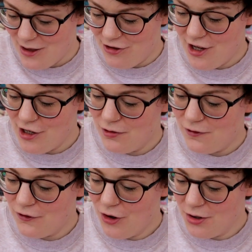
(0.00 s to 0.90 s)
There's
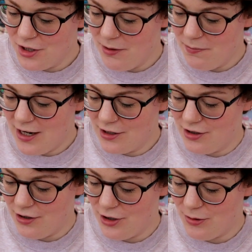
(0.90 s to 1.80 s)
40
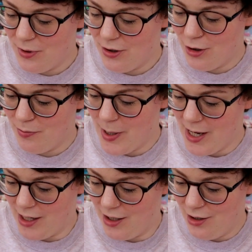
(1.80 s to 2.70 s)
patterns per
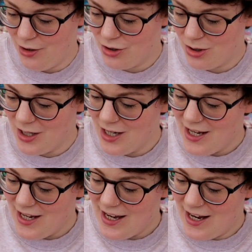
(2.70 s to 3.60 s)
page,
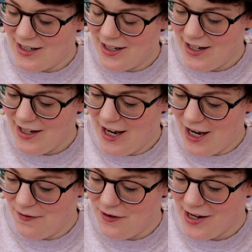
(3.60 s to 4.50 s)
and I
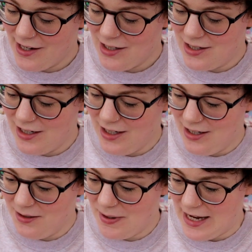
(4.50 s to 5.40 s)
have
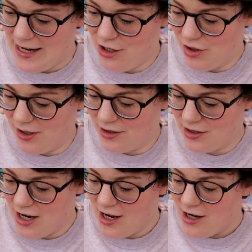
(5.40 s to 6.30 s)
19 pages.